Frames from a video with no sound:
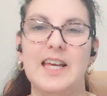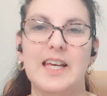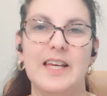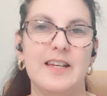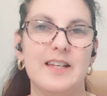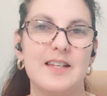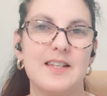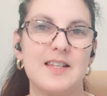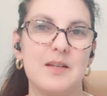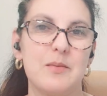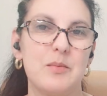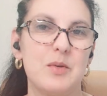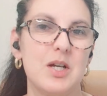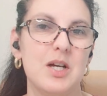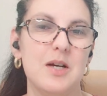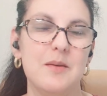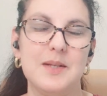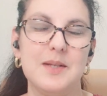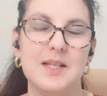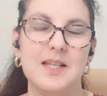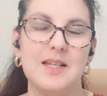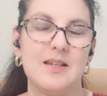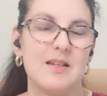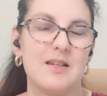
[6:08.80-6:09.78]

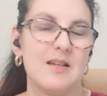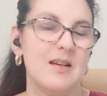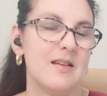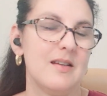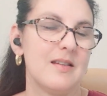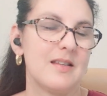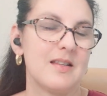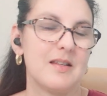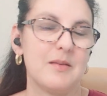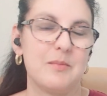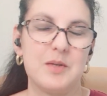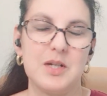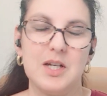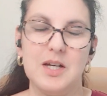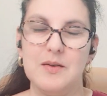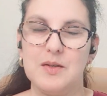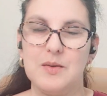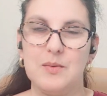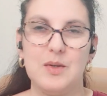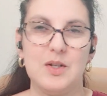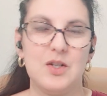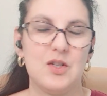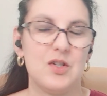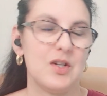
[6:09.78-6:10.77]
Sometimes it does. Sometimes
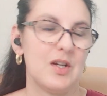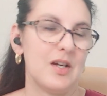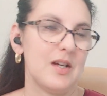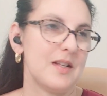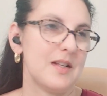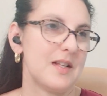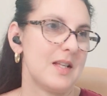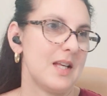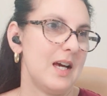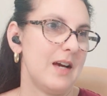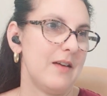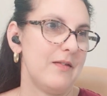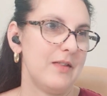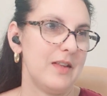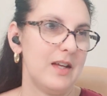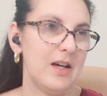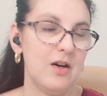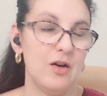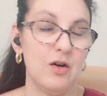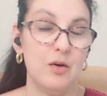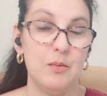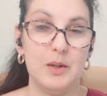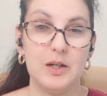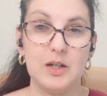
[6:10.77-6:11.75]
we just have that,
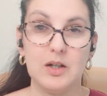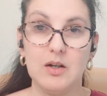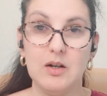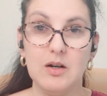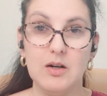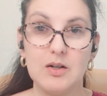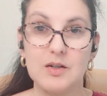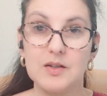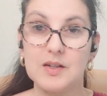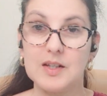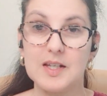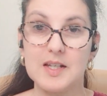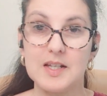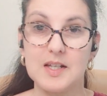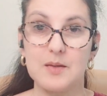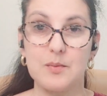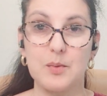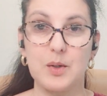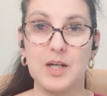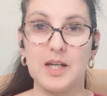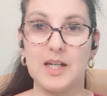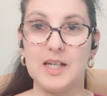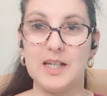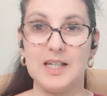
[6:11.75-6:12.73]
oh my God, this is
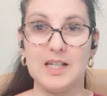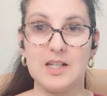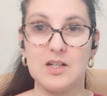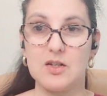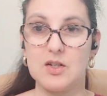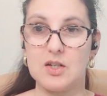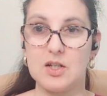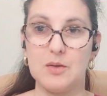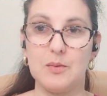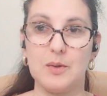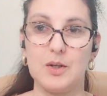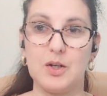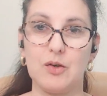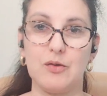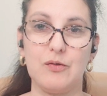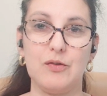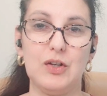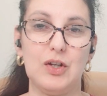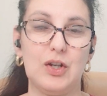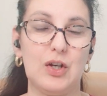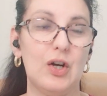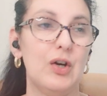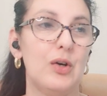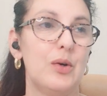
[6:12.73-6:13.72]
what I need to do, and off
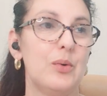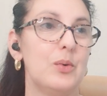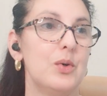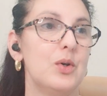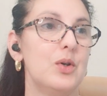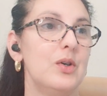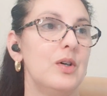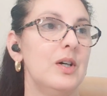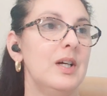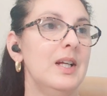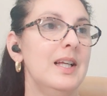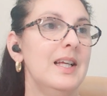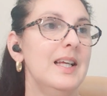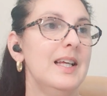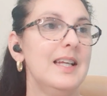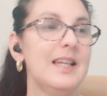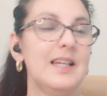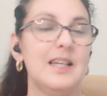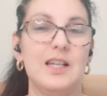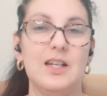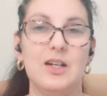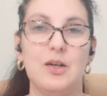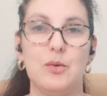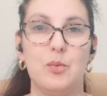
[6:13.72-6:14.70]
you go. Or,
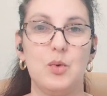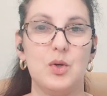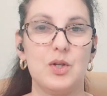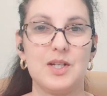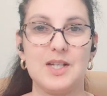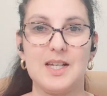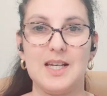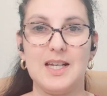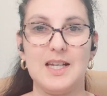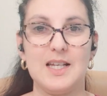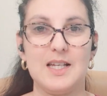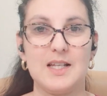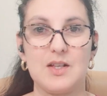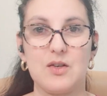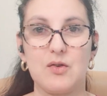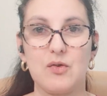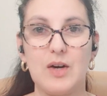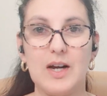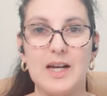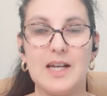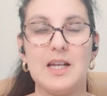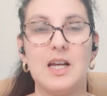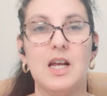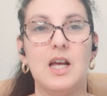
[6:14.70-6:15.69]
you know, one day it's
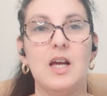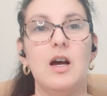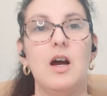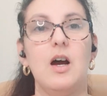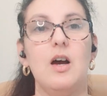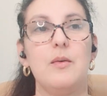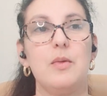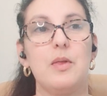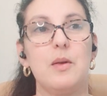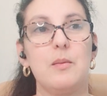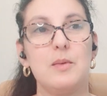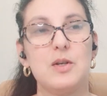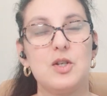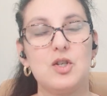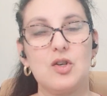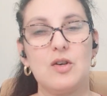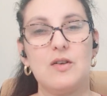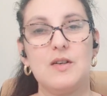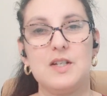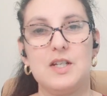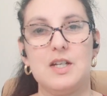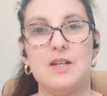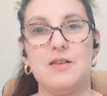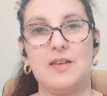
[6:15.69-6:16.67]
great. The
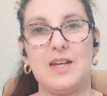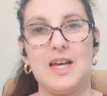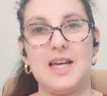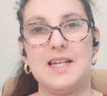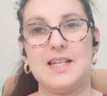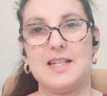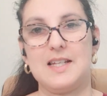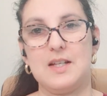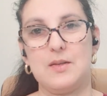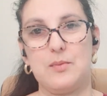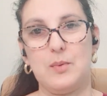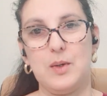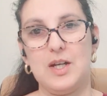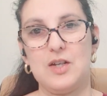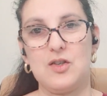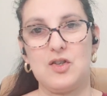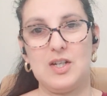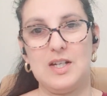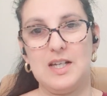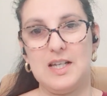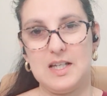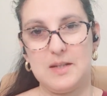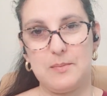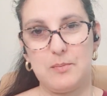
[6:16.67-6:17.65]
majority of cases we
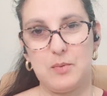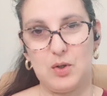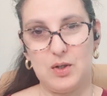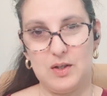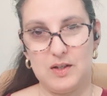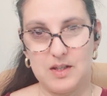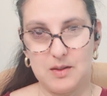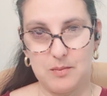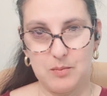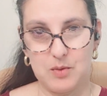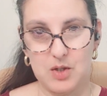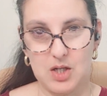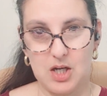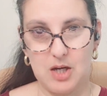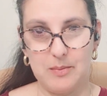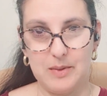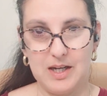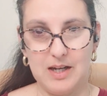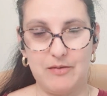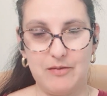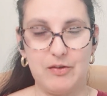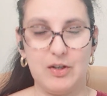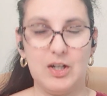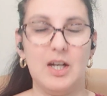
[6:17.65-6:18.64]
actually need to put in some time and
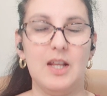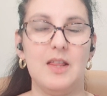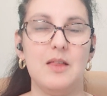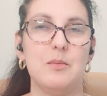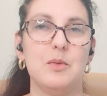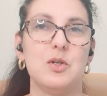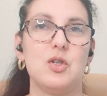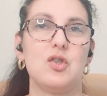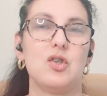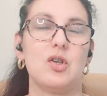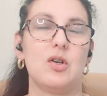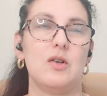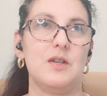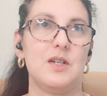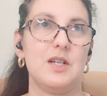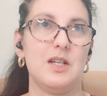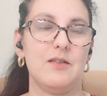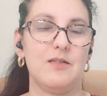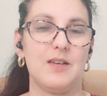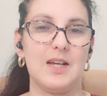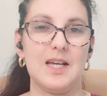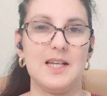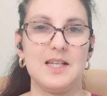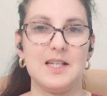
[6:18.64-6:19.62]
effort, and the majority
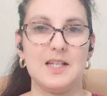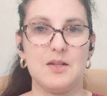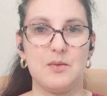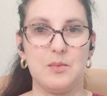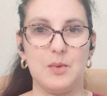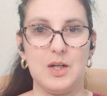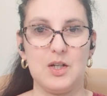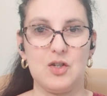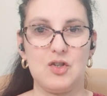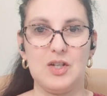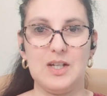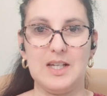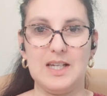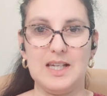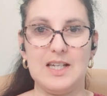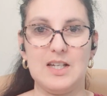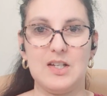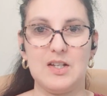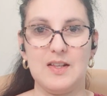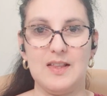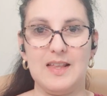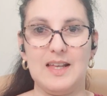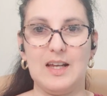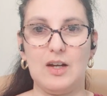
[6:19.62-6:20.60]
of cases we actually need
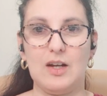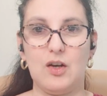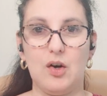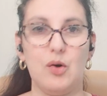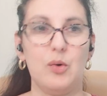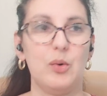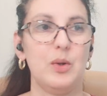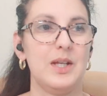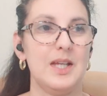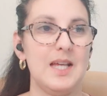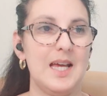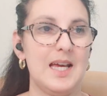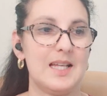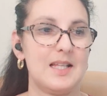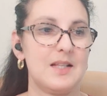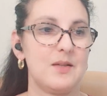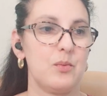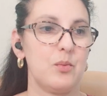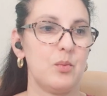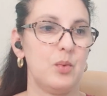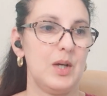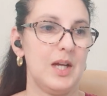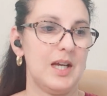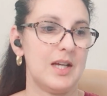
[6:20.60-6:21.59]
to then go, yes,
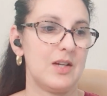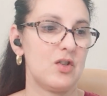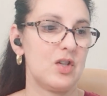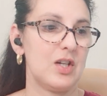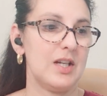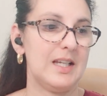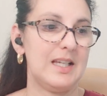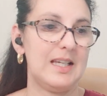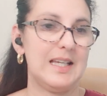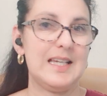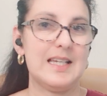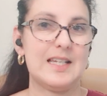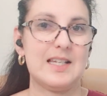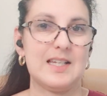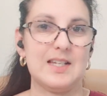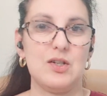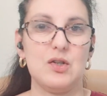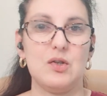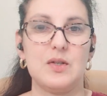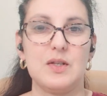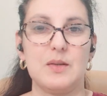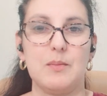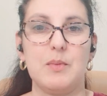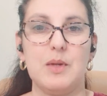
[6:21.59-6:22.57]
we actually need to
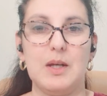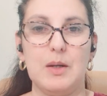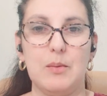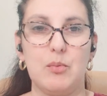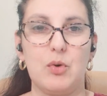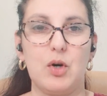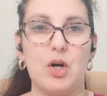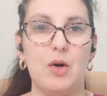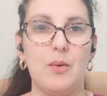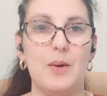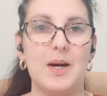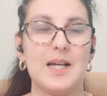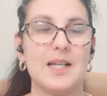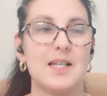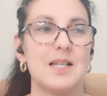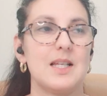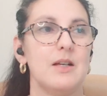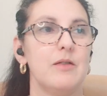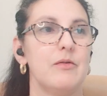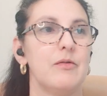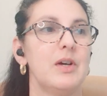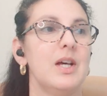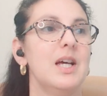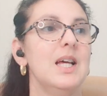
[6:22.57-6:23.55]
do something
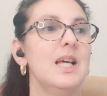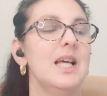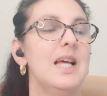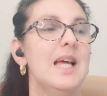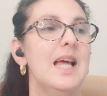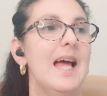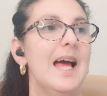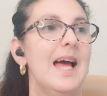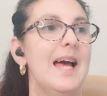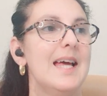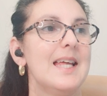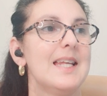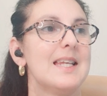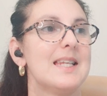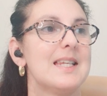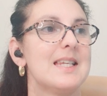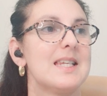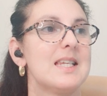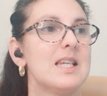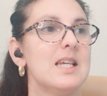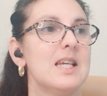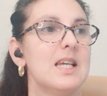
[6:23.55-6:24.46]
proactive. And